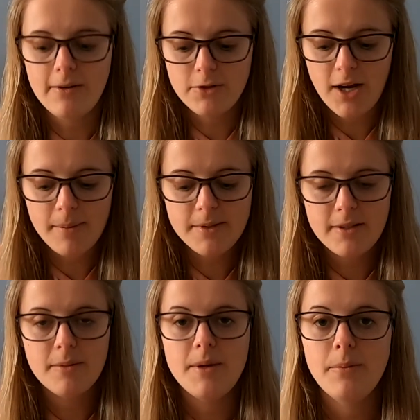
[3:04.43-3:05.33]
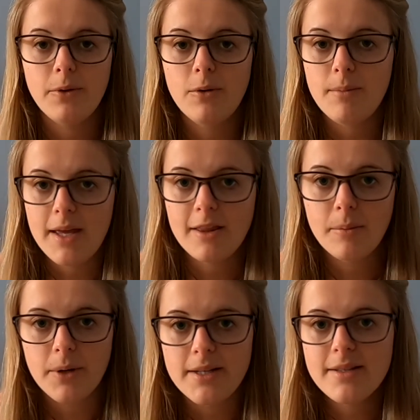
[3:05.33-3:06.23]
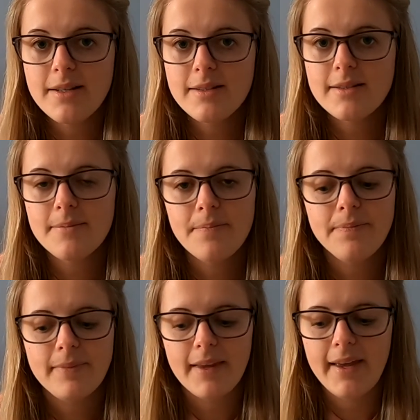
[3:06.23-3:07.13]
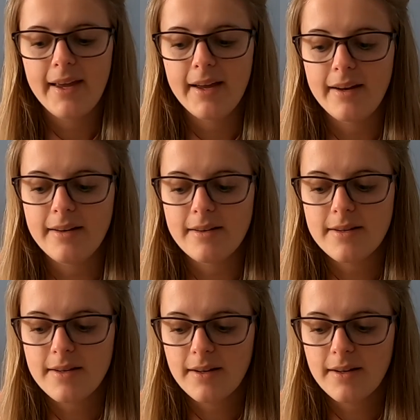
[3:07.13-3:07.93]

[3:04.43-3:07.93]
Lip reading: give jobs to the people who make the bracelets. And